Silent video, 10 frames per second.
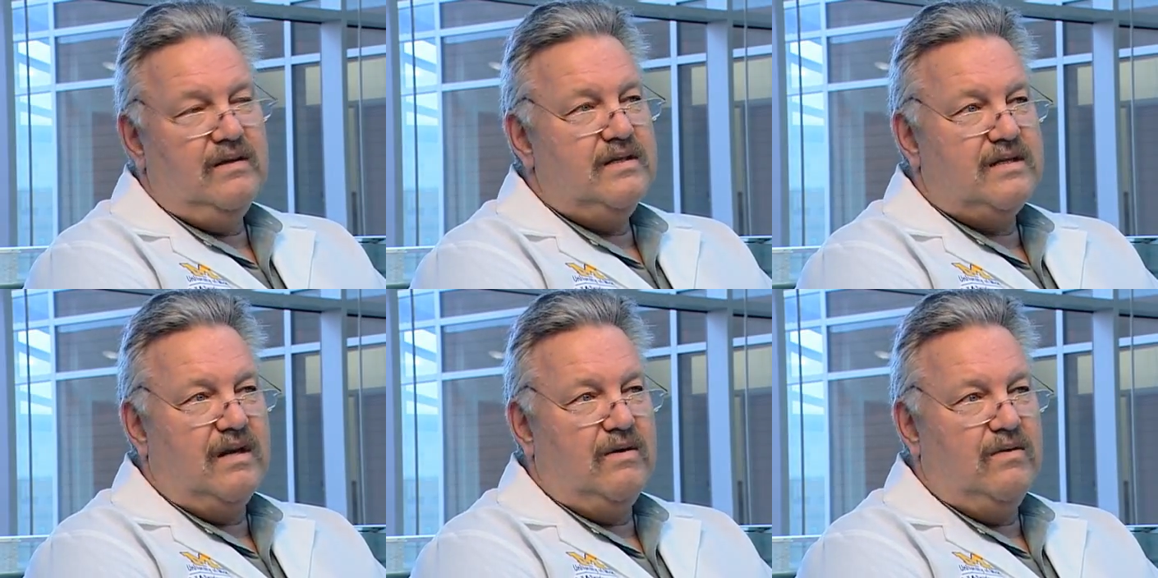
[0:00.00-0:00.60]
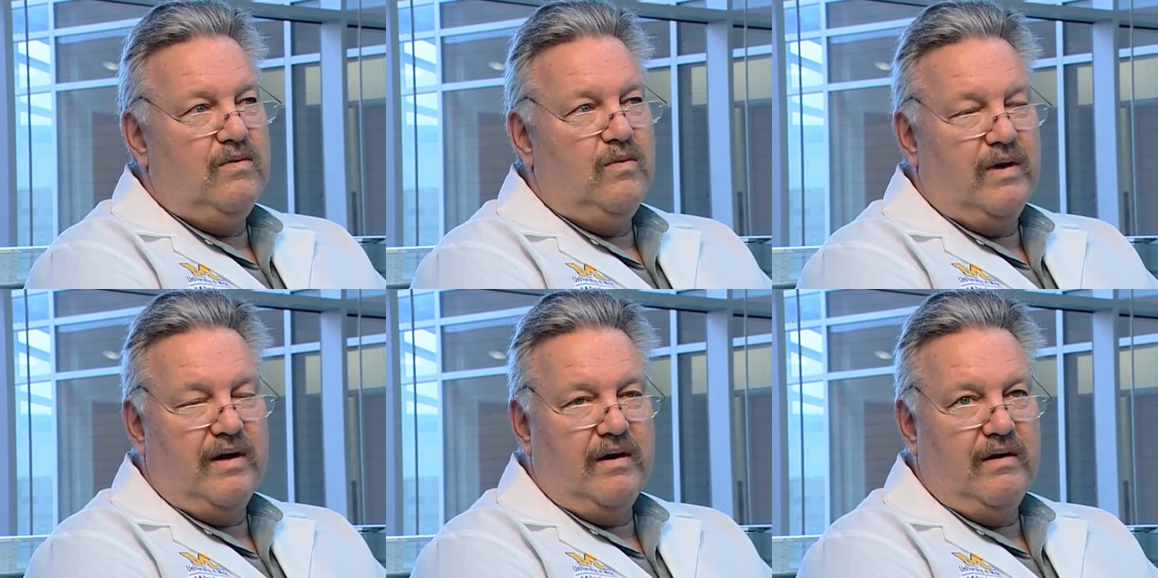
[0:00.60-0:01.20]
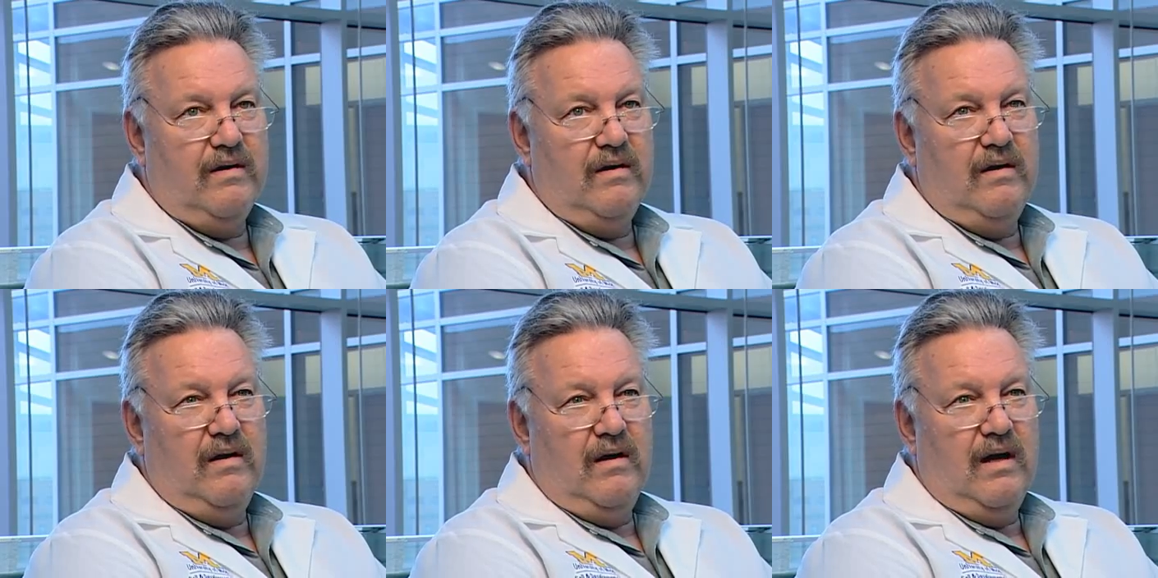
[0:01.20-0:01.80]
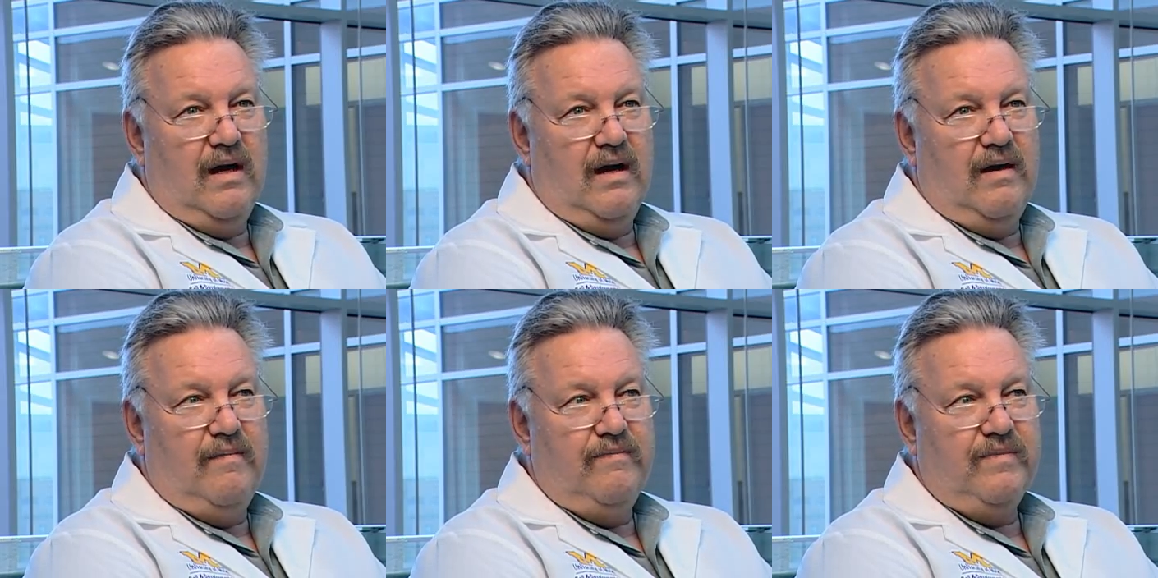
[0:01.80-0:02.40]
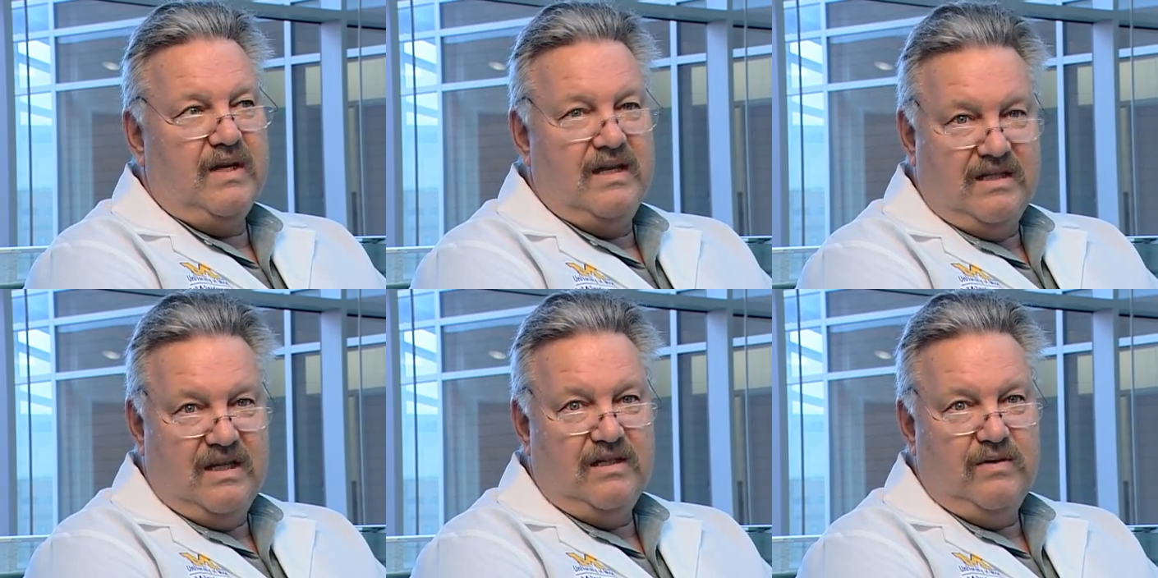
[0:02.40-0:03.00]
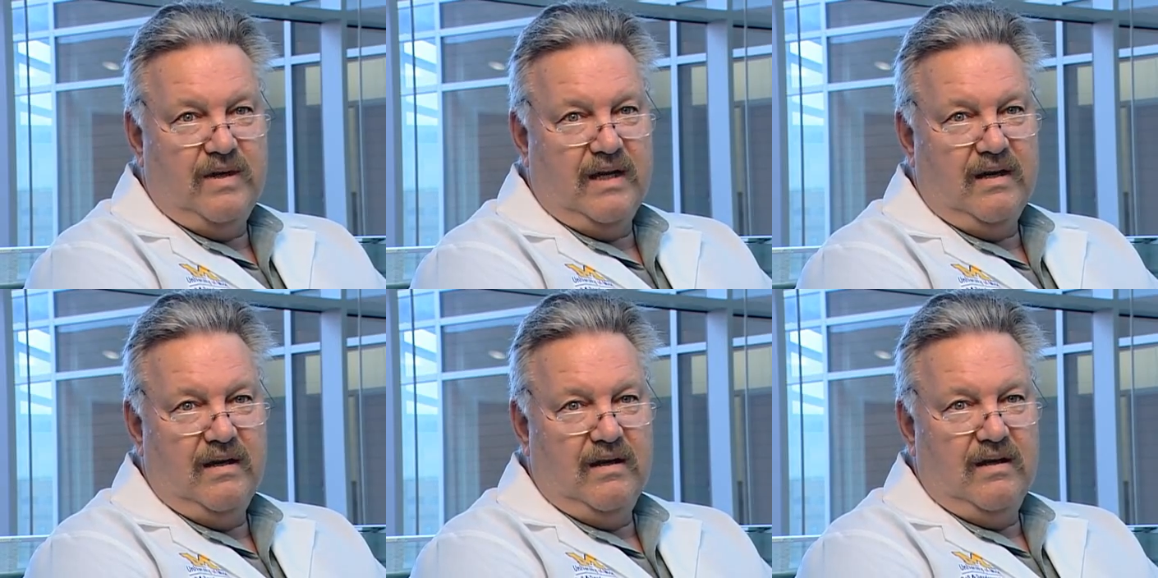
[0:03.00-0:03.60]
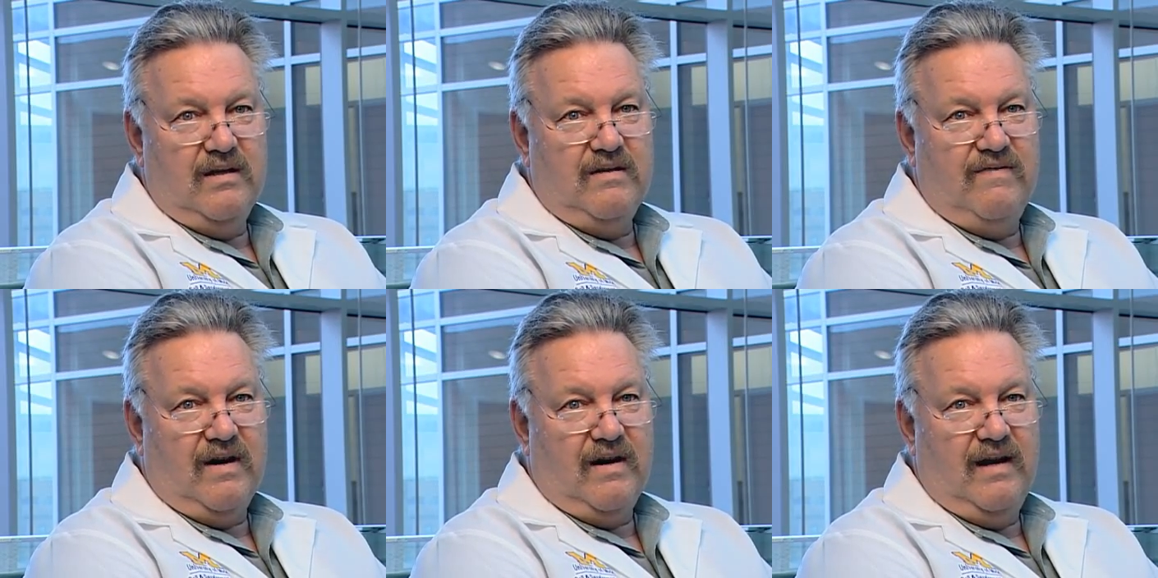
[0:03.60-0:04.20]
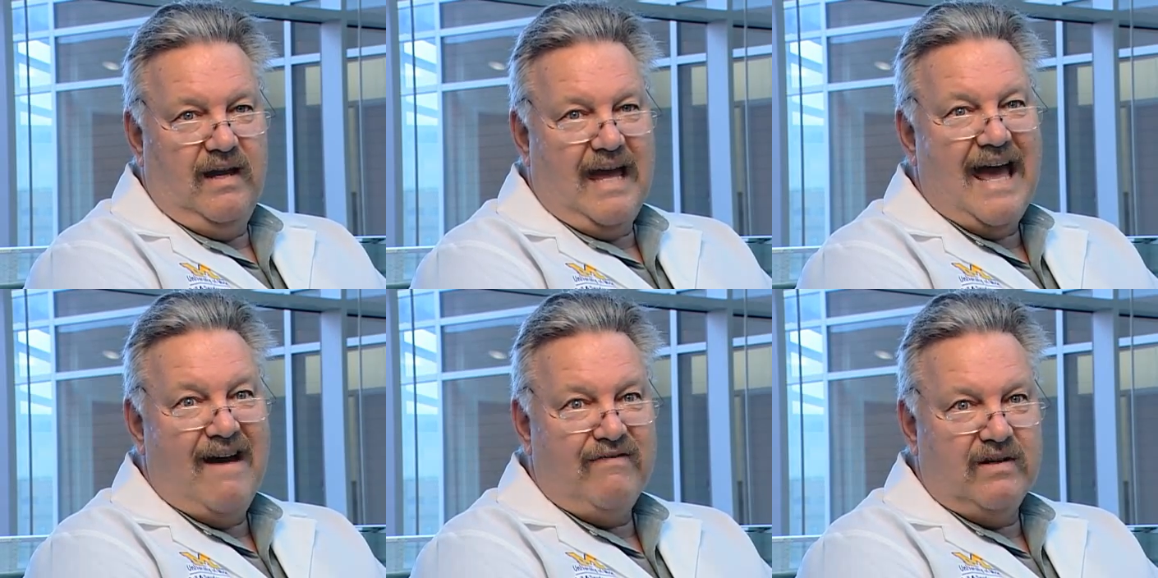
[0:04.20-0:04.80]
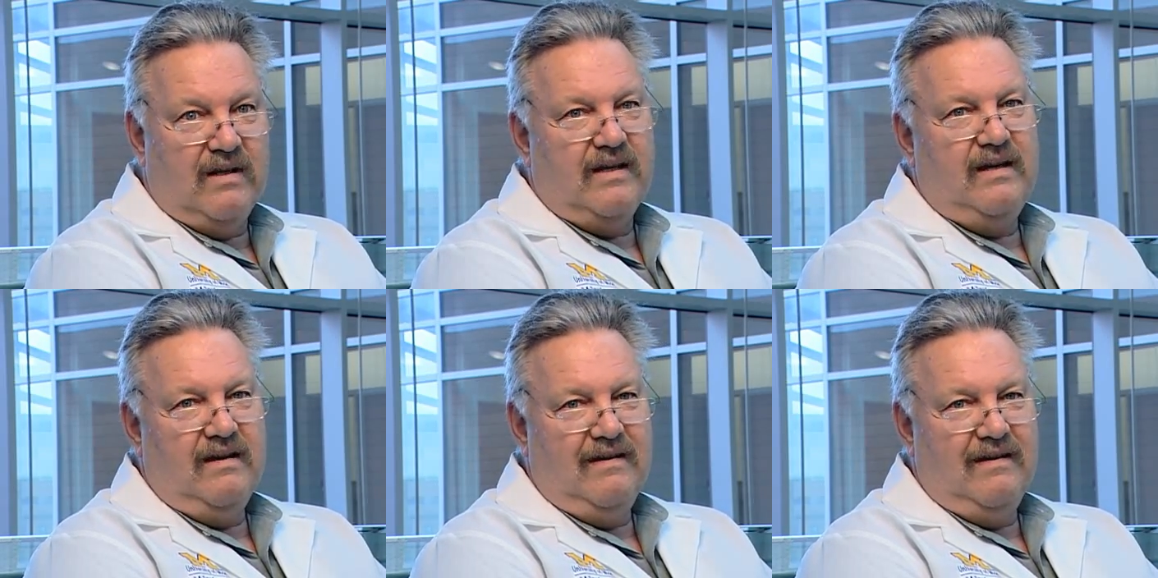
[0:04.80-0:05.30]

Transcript: So we're um, continuing to very avidly